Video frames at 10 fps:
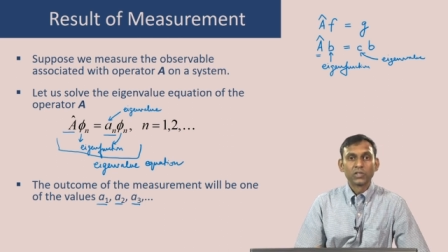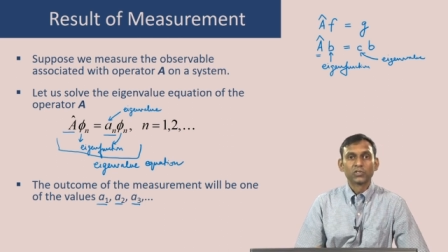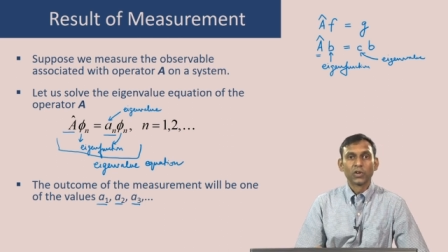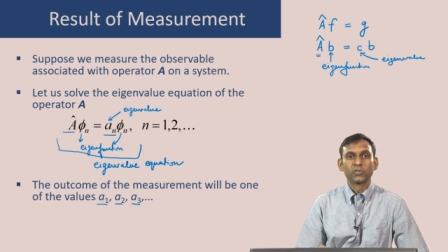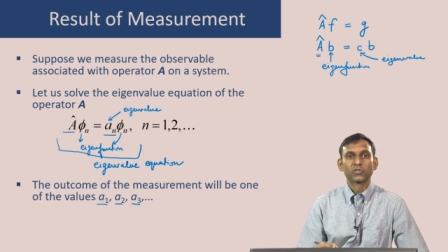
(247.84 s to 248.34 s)

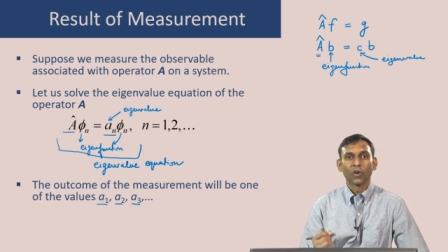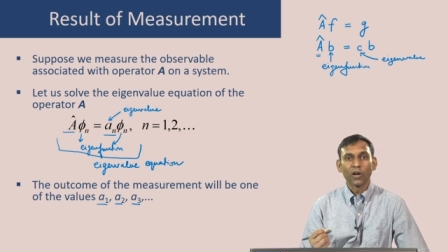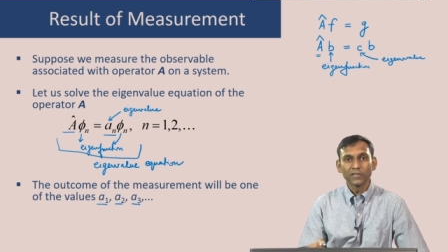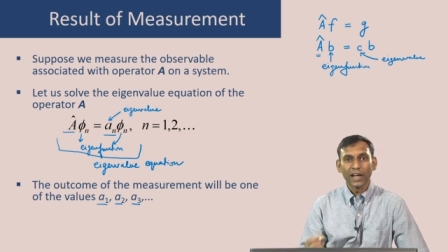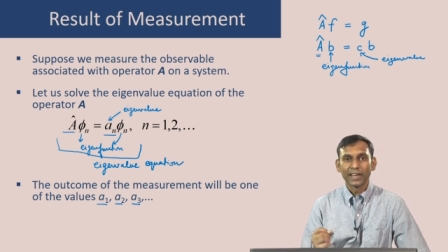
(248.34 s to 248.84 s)
So, you
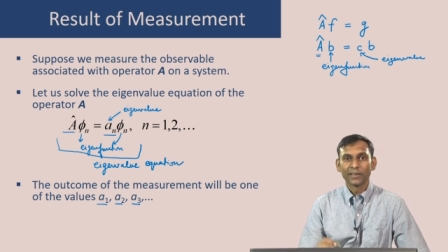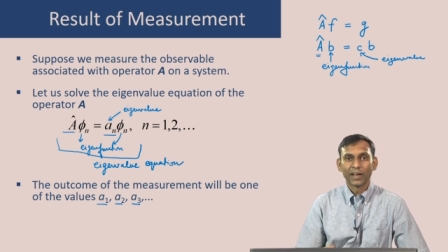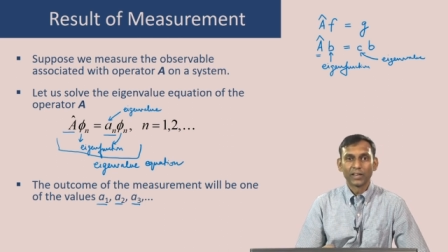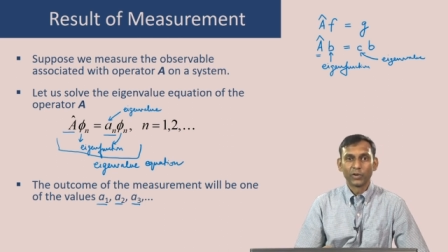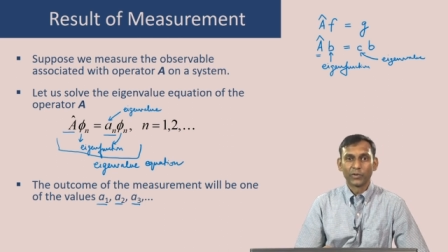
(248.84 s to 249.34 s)
solve the
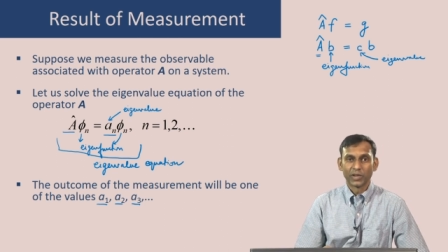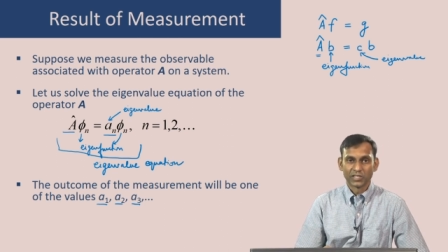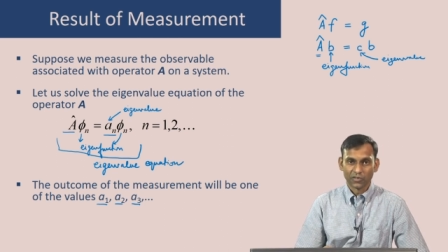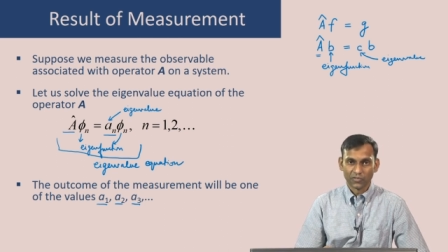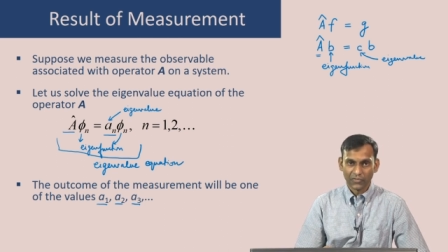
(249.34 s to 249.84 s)
eigenvalue
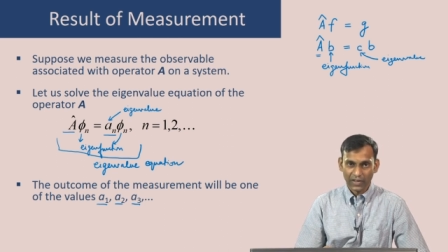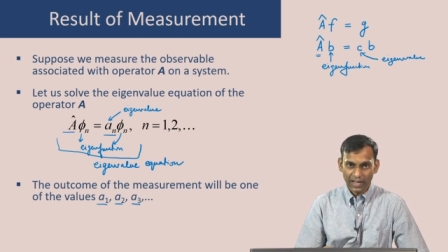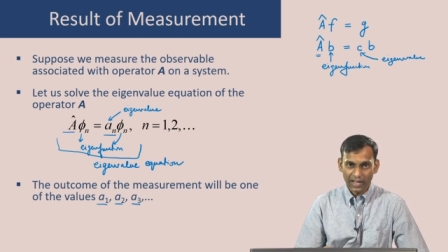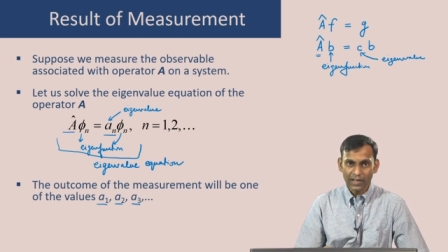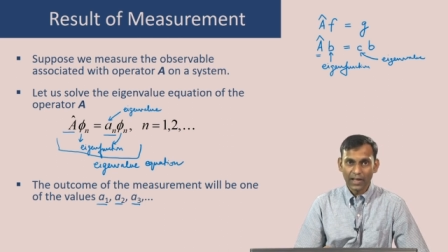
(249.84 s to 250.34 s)
equation of
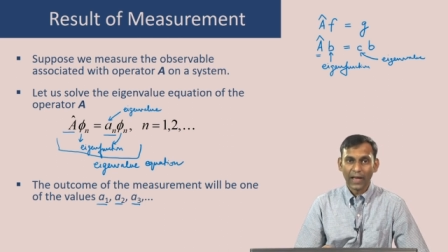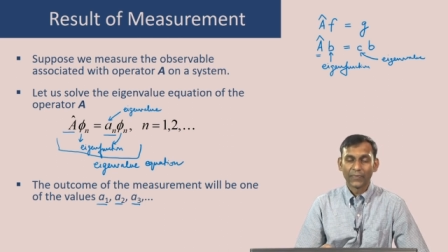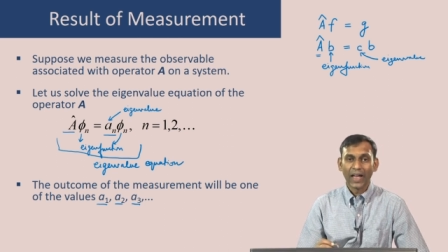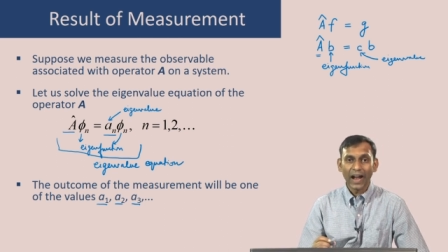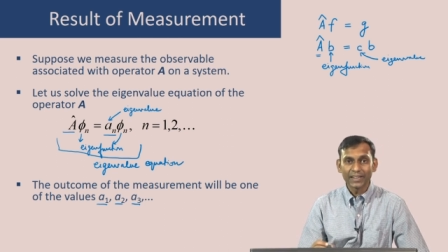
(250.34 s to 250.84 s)
A
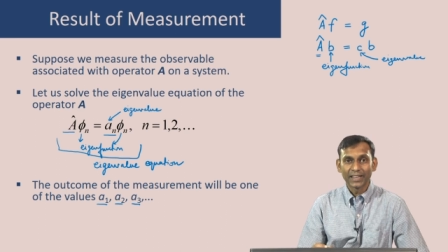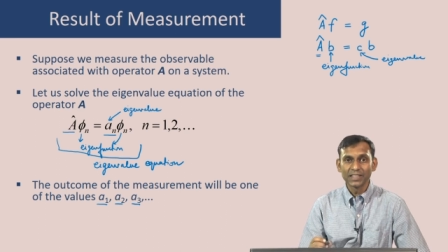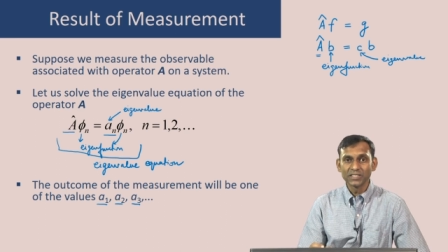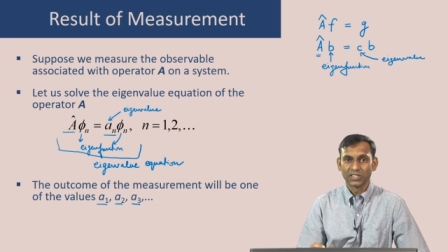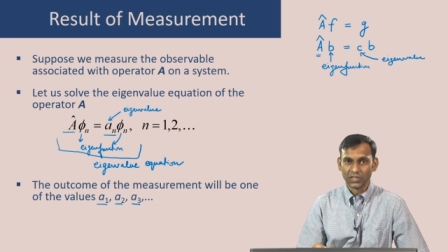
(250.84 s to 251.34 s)
and that
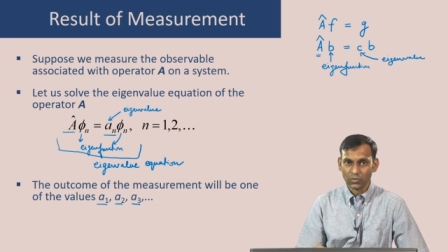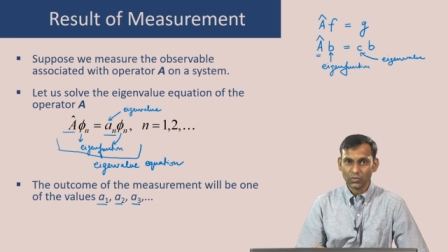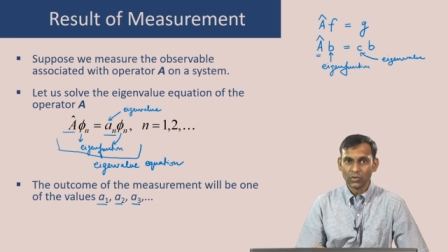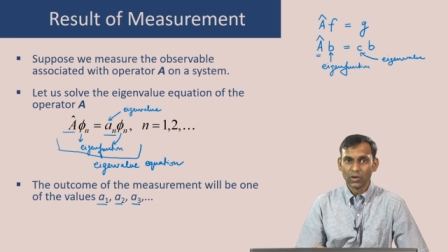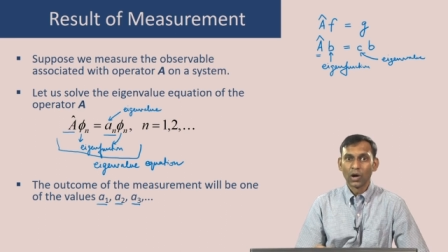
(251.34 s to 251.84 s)
tells
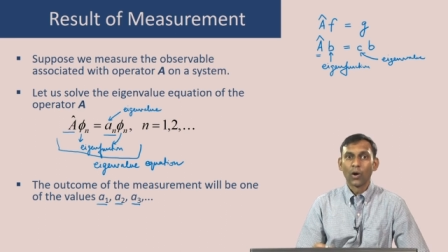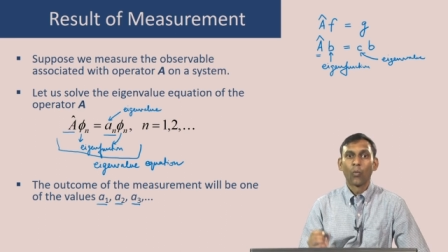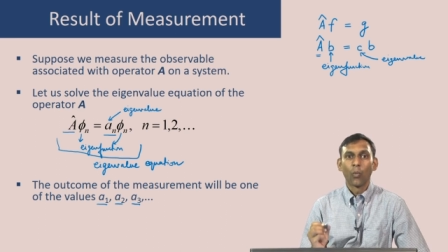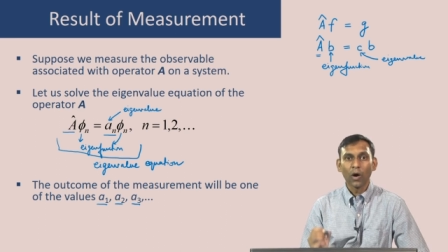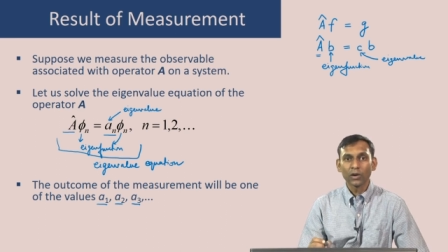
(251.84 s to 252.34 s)
you
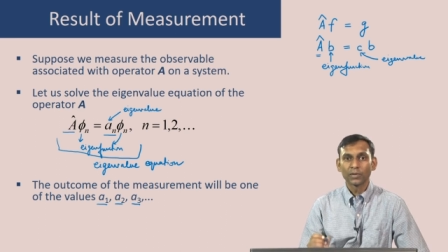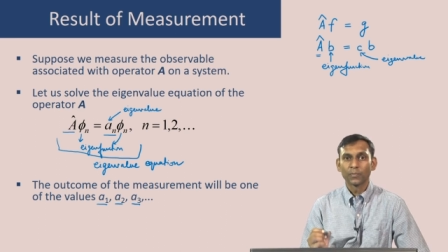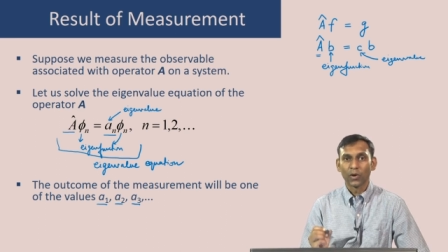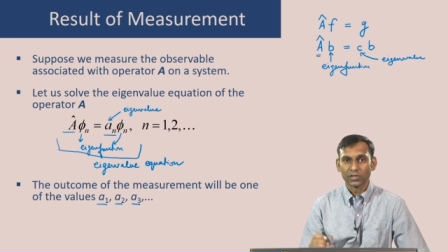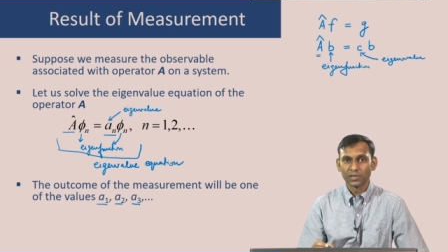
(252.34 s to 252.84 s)
what
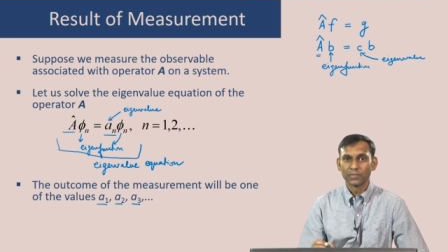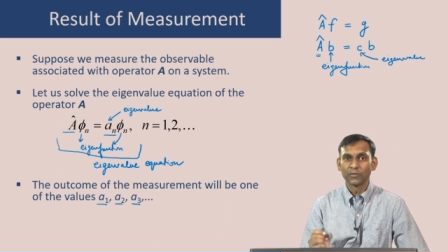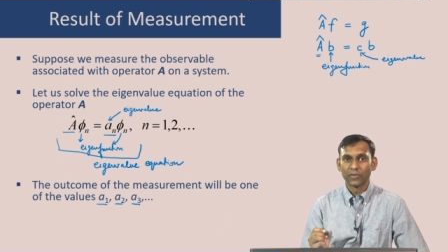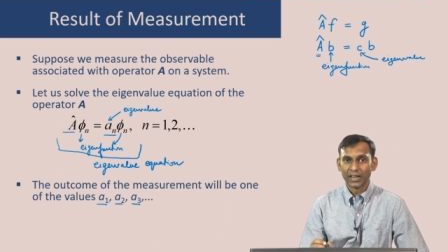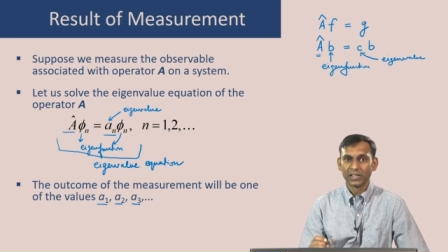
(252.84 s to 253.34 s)

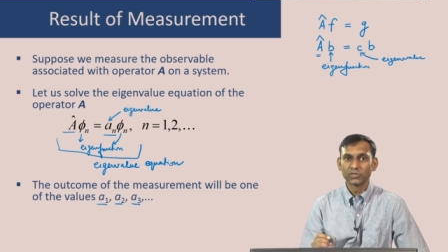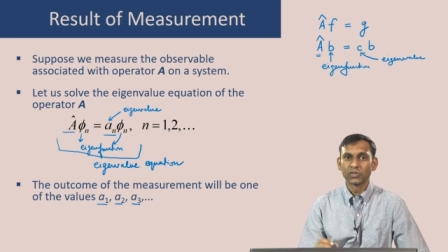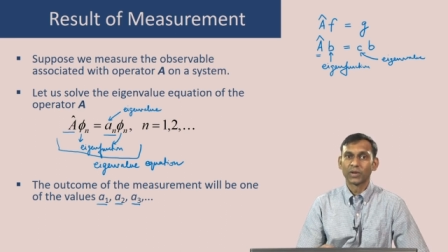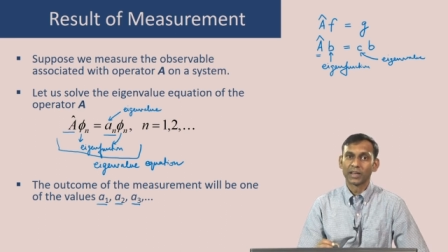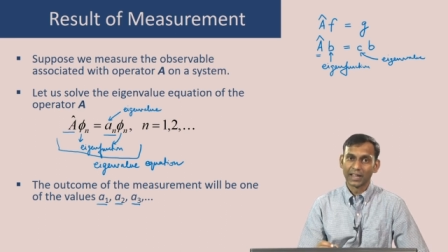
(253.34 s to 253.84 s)
possible values
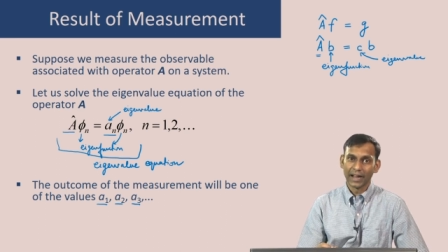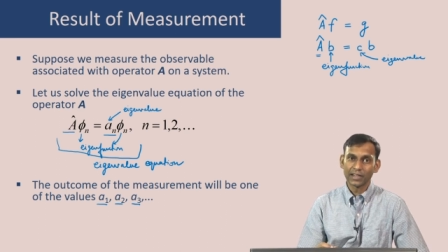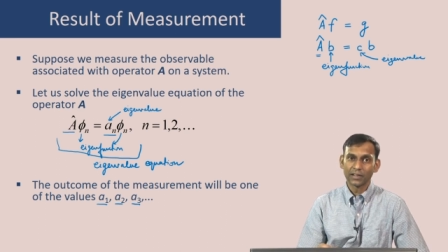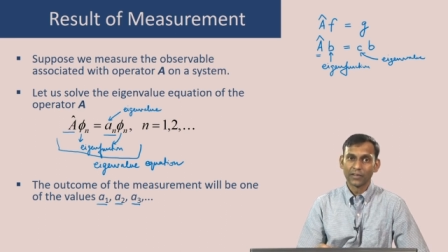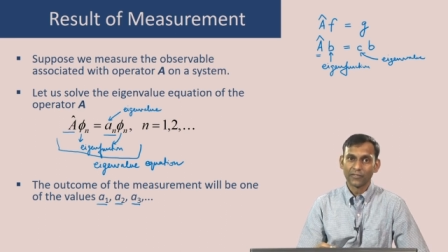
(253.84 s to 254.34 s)
you can
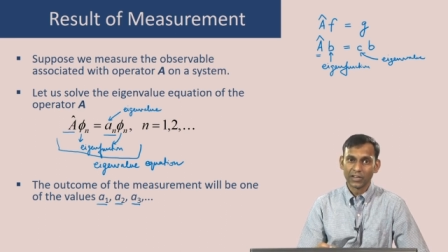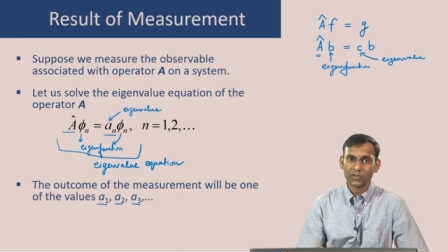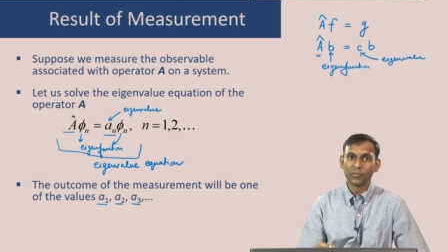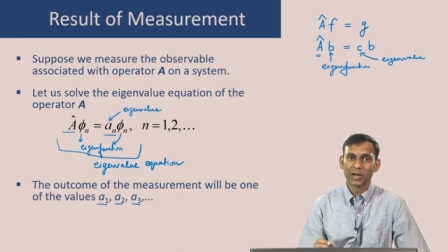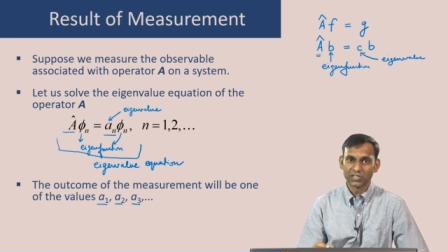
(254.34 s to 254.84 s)
get when
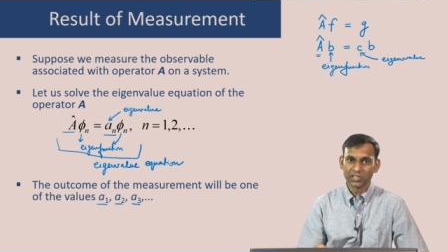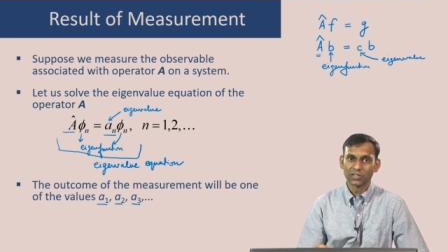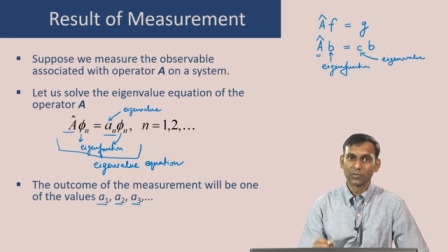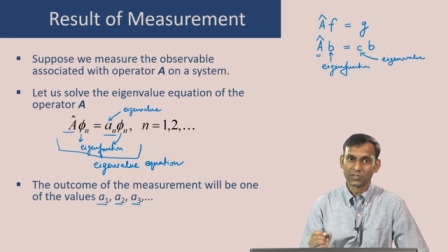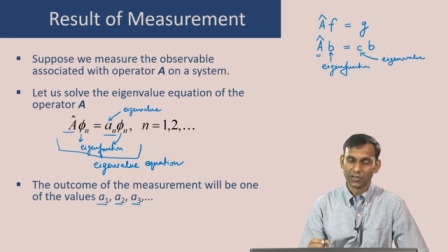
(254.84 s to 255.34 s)
you measure
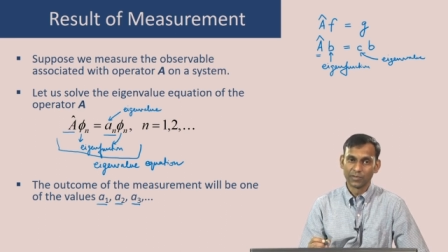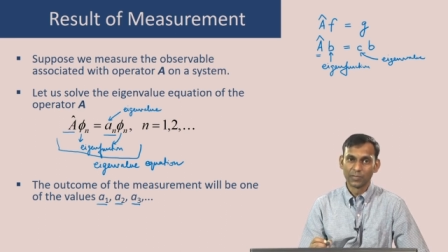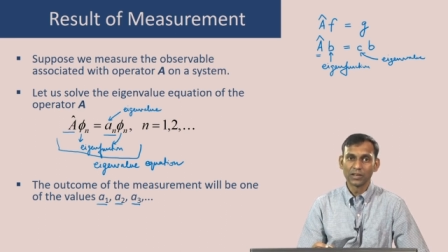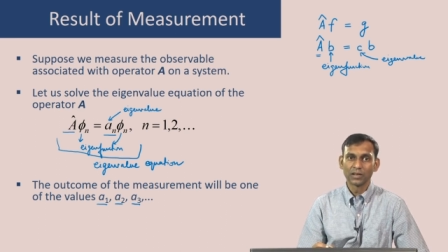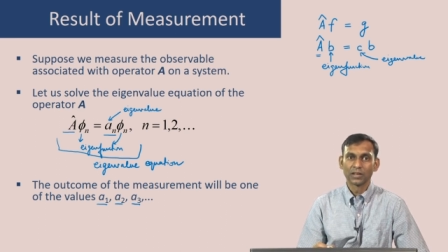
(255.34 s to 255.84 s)
the
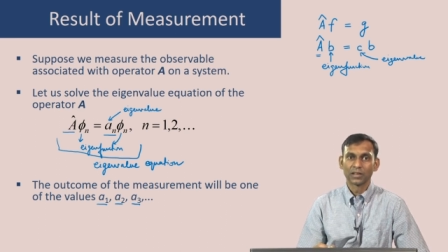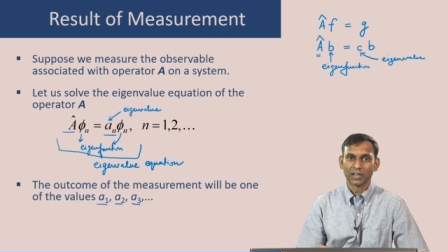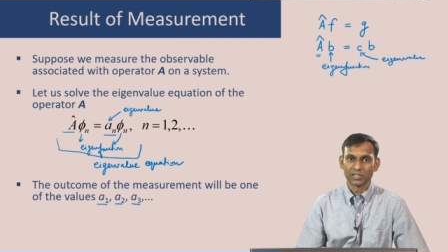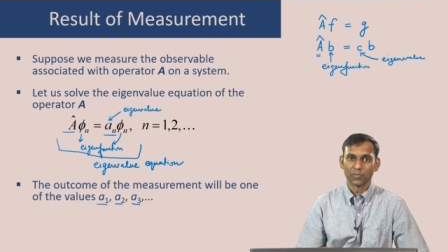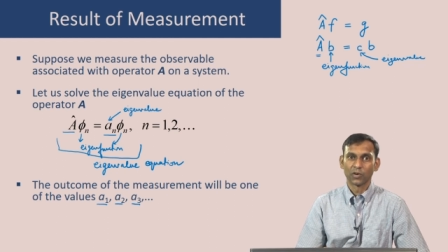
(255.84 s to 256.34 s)
observable
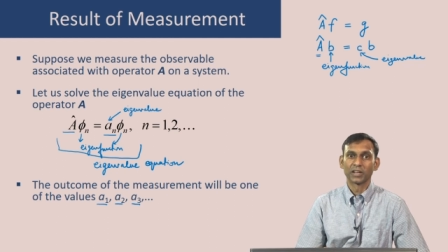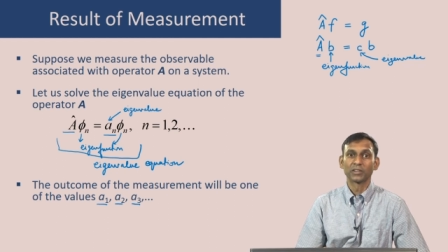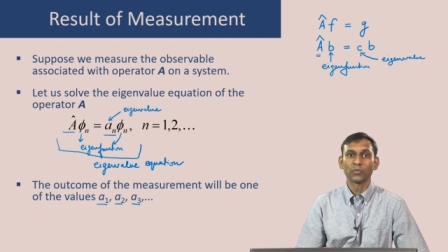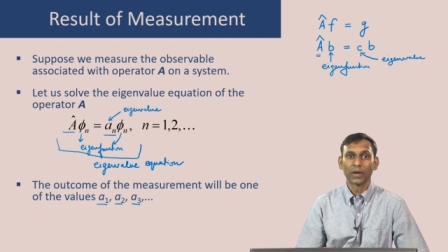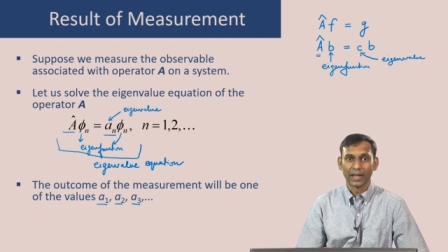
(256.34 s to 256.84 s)

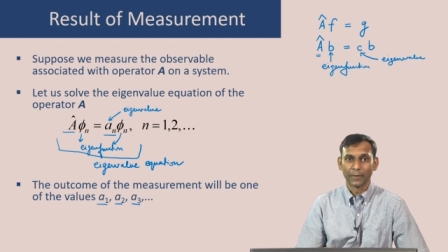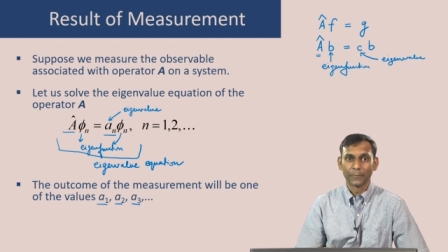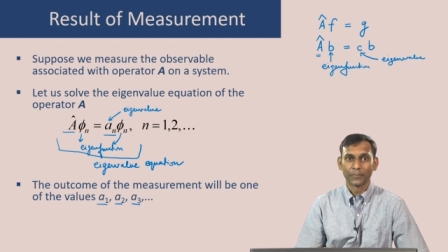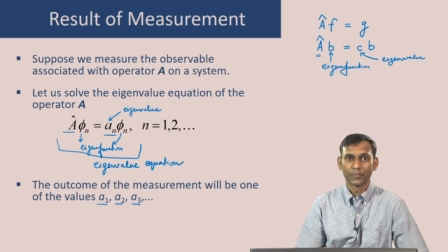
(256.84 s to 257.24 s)
corresponding to A.